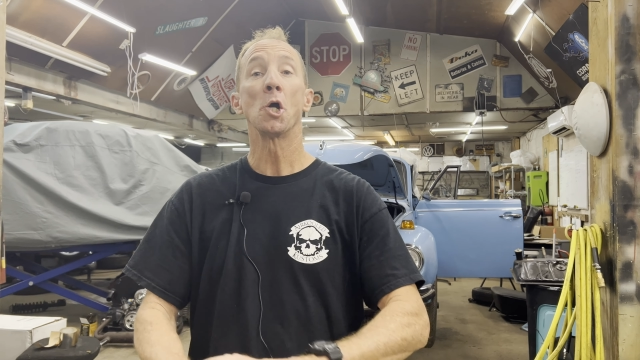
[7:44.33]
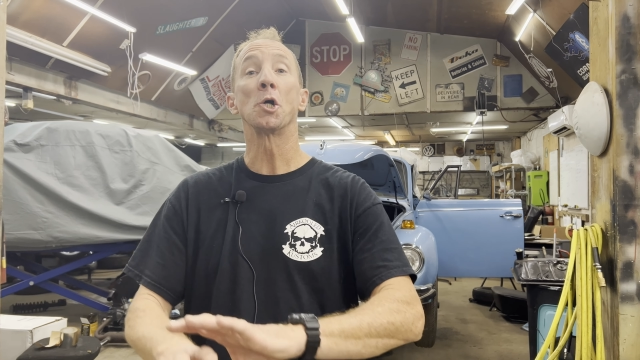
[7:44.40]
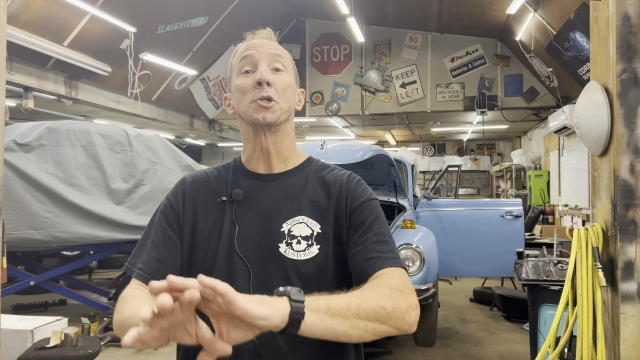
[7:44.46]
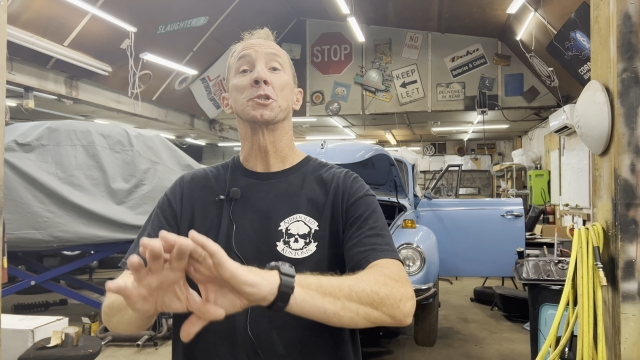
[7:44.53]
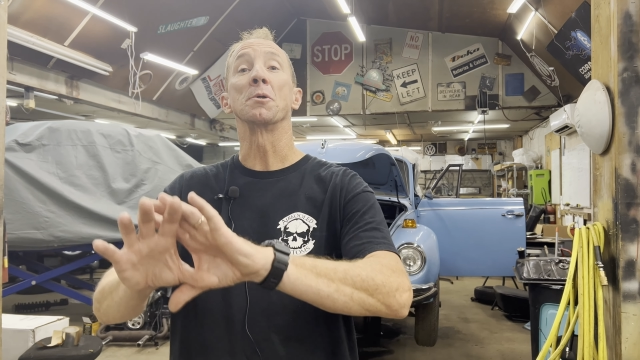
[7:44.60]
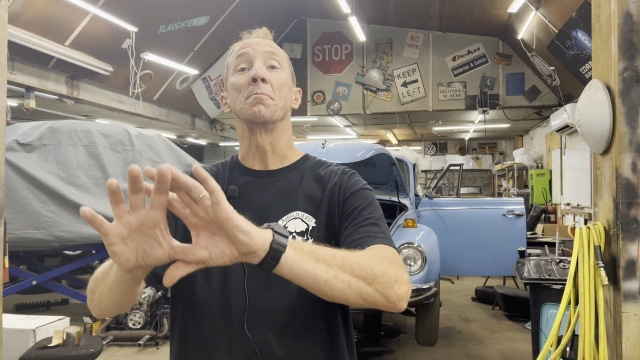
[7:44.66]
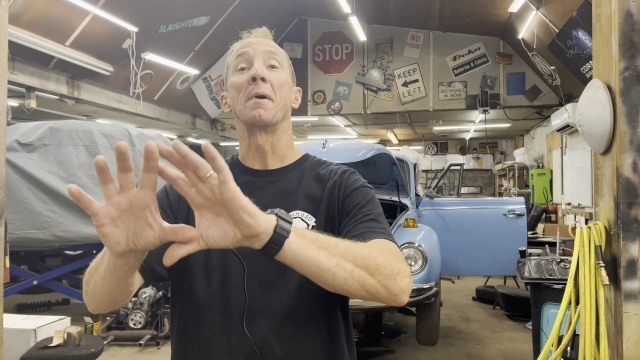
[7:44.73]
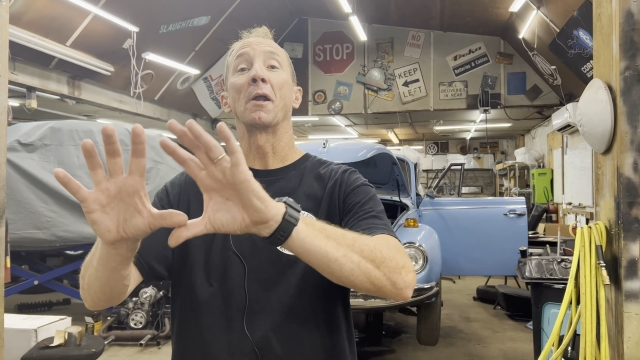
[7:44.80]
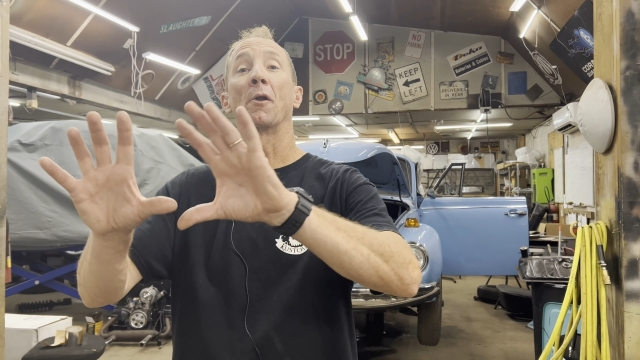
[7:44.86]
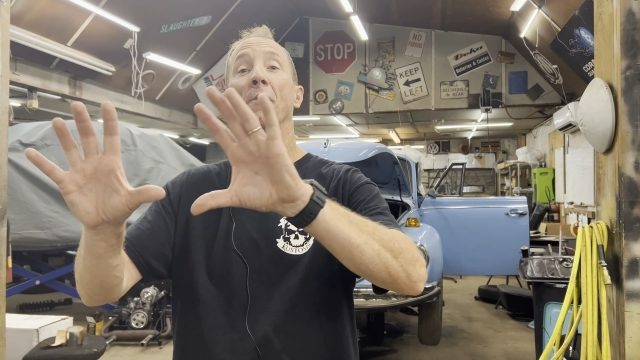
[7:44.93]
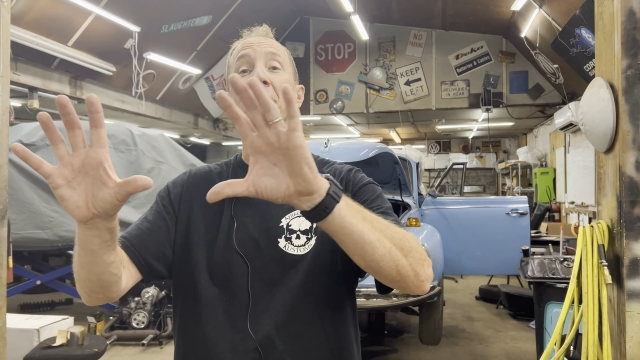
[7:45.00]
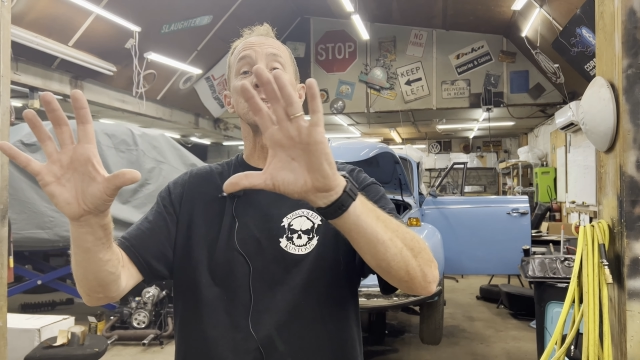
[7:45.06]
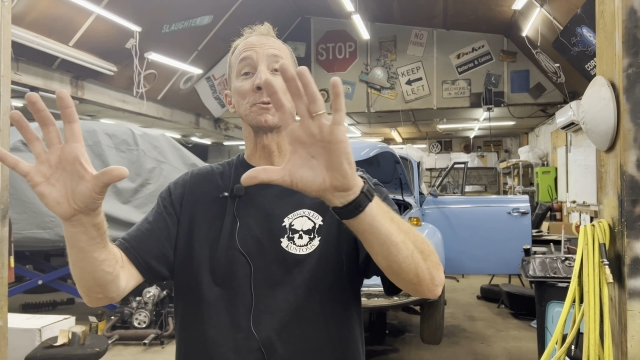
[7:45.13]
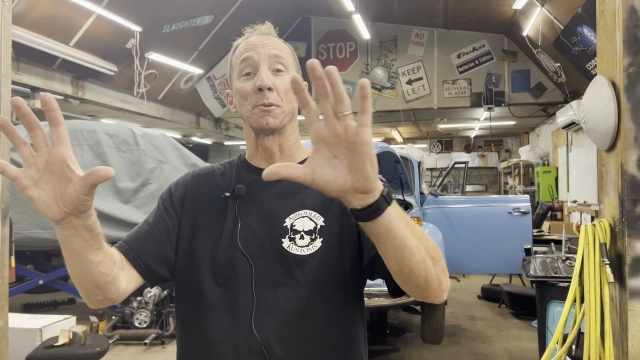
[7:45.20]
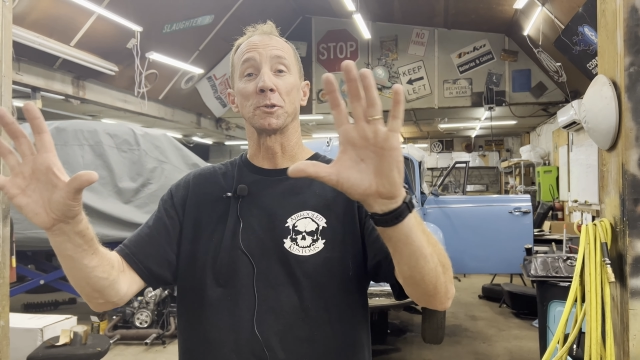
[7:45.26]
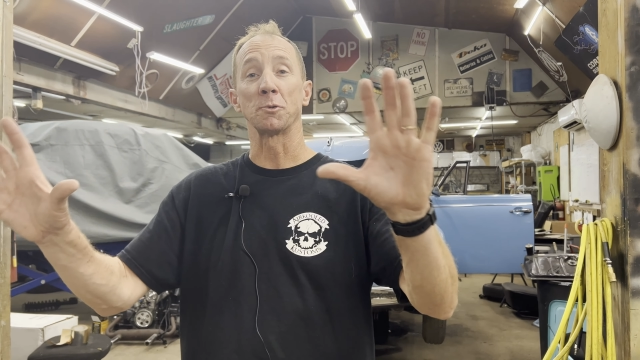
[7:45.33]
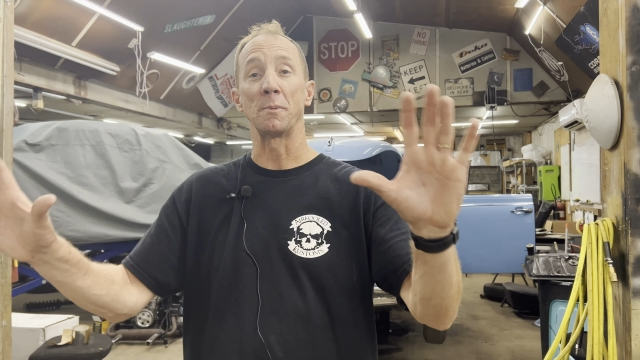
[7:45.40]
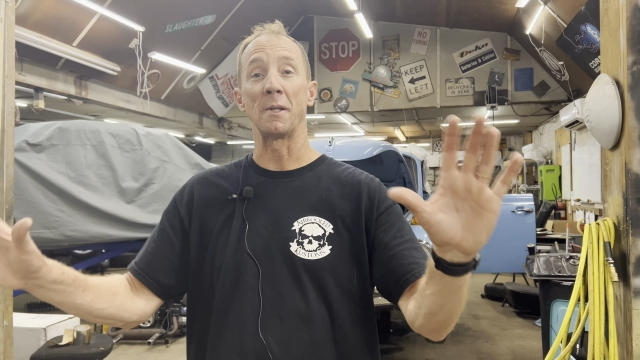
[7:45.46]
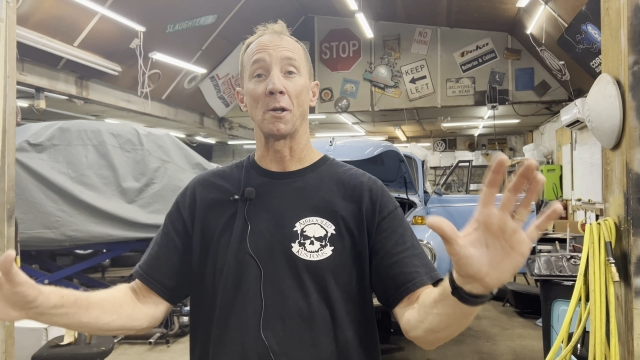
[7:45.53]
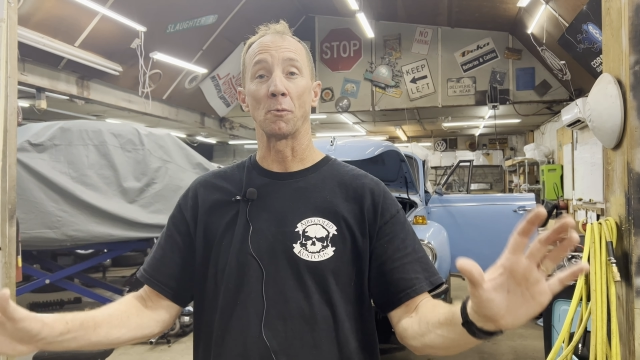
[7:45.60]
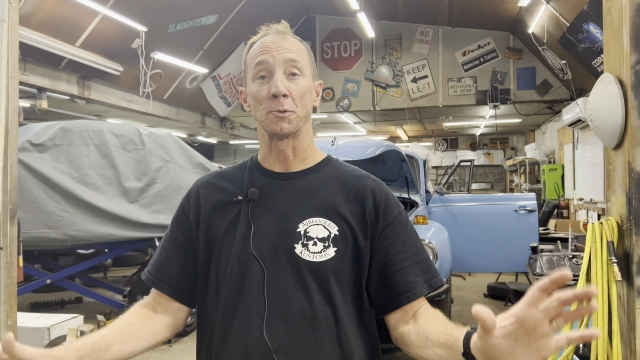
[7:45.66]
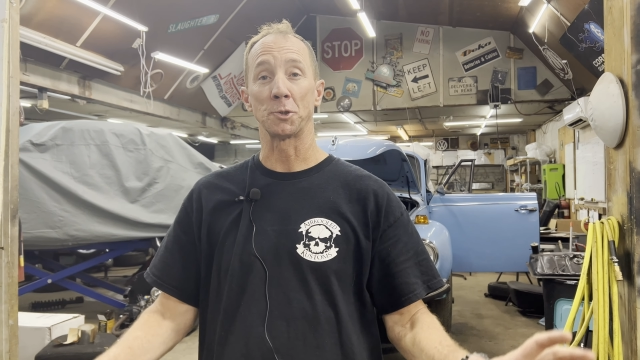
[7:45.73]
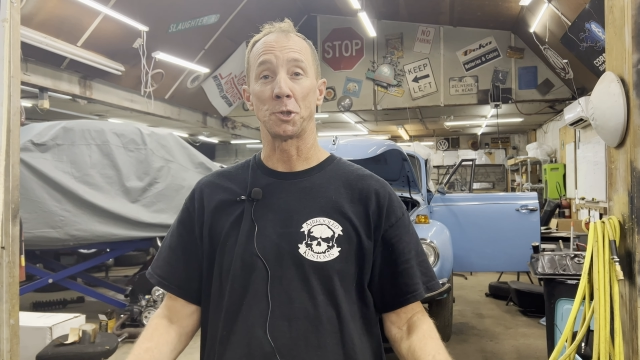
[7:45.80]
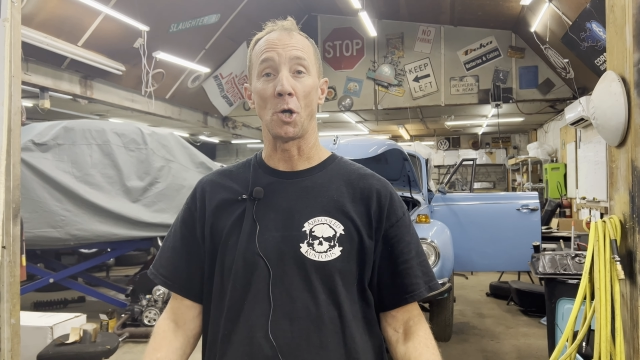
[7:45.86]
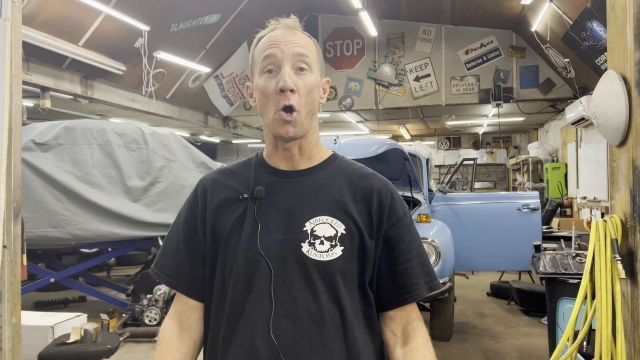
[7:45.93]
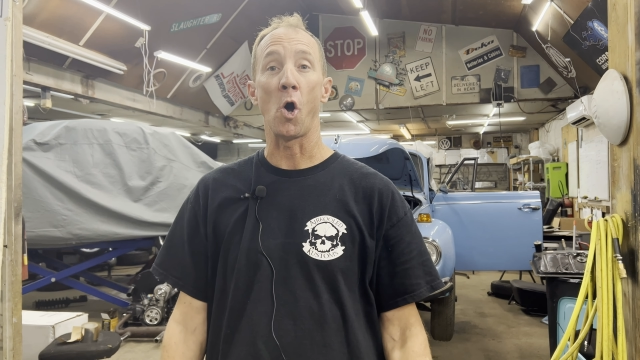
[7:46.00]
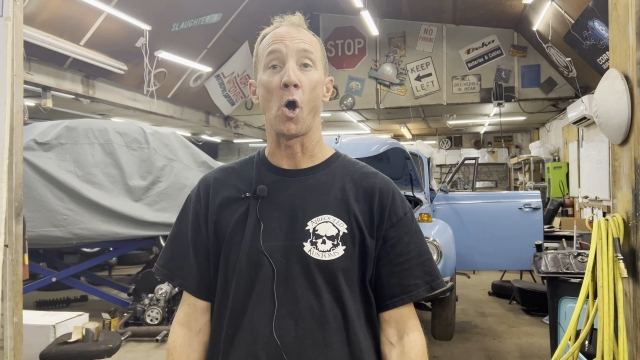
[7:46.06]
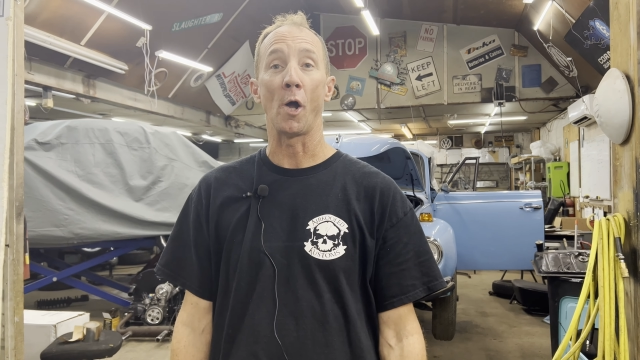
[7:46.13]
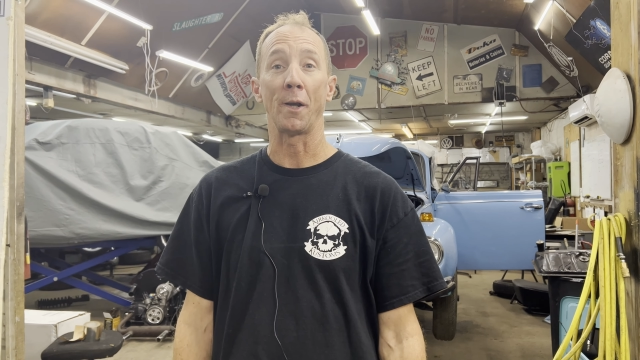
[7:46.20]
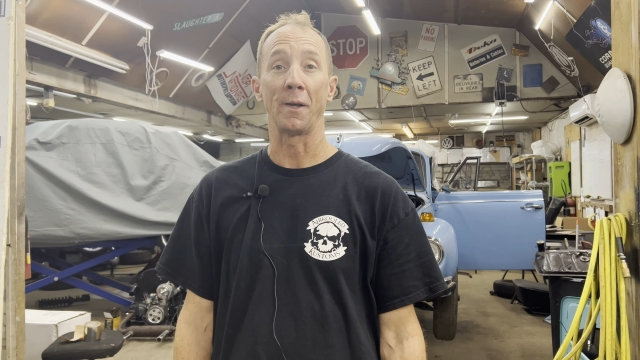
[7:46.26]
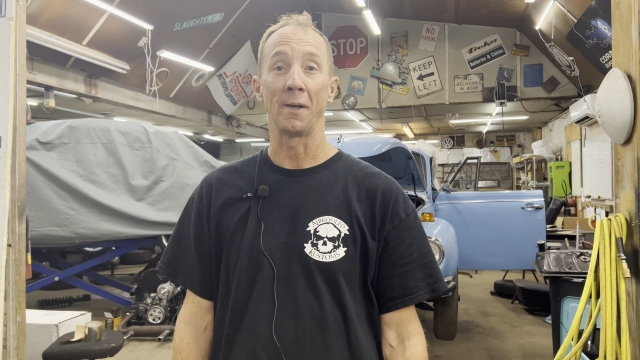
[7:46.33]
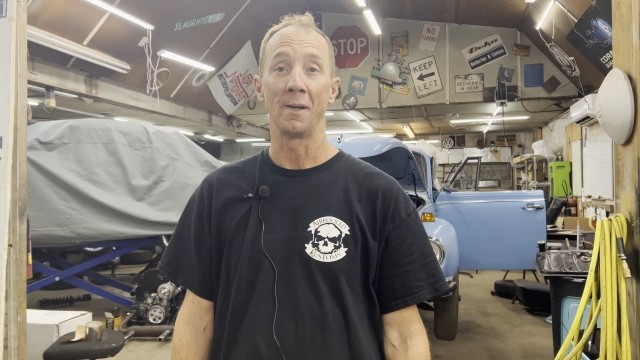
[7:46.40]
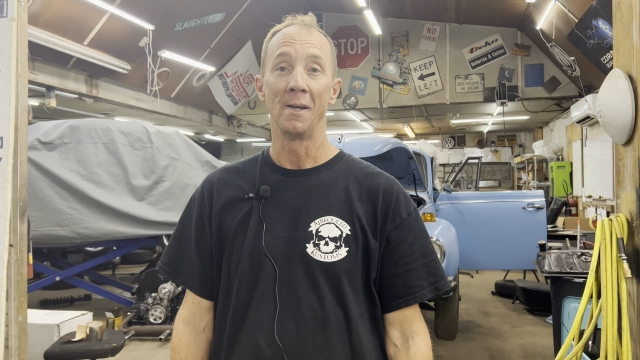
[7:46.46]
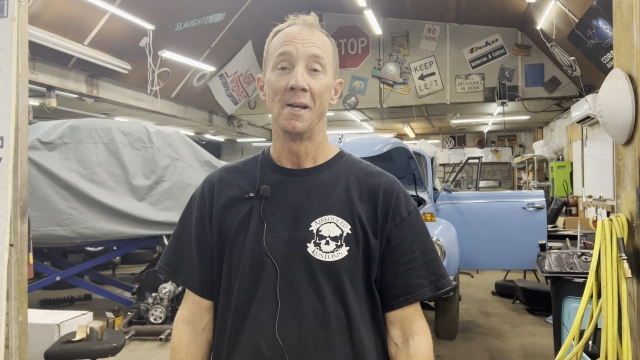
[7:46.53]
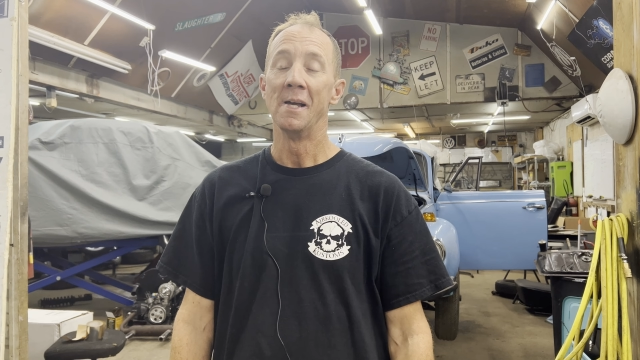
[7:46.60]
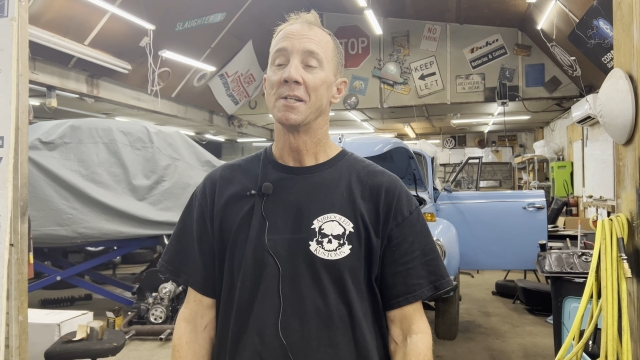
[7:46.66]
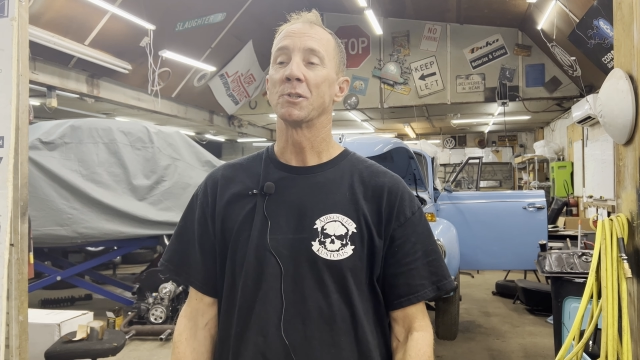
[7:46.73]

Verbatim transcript: Because the metal that's supposed to be there was gone. Yes.